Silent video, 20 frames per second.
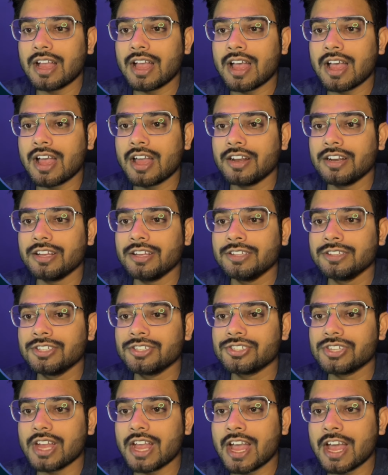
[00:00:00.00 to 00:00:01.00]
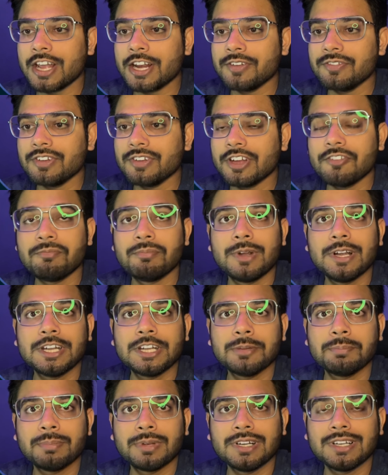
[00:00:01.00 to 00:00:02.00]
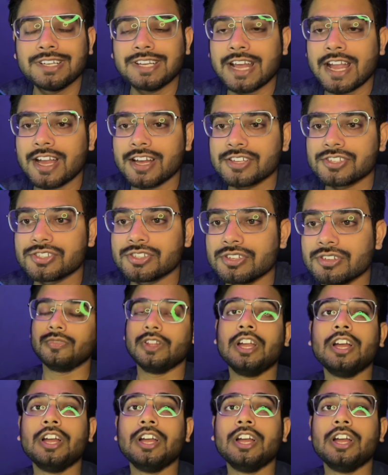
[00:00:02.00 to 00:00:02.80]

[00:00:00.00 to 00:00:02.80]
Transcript: and in this array we have multiple tags.